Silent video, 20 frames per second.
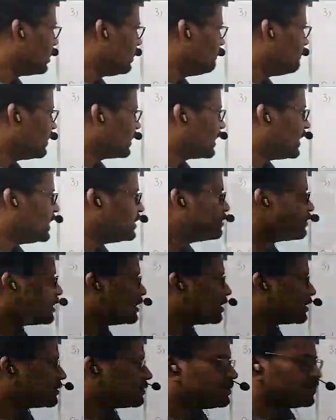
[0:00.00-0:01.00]
if a ketone
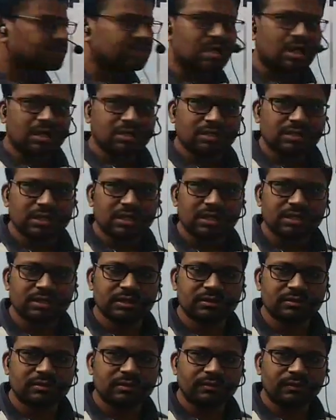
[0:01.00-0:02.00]
undergoes
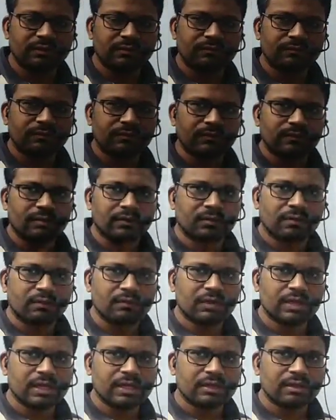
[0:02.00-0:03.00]
oxidation,
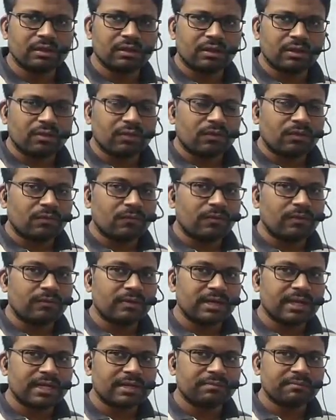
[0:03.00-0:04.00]
okay, we
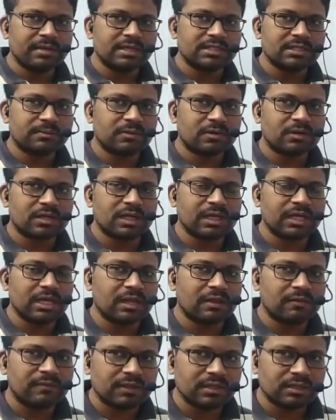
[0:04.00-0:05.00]
will get major product in
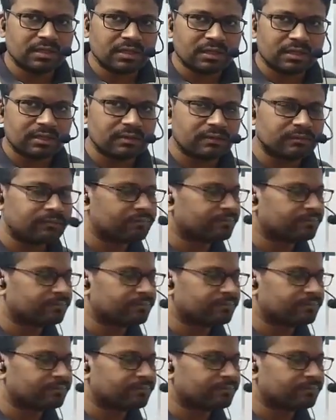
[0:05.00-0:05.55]
a way that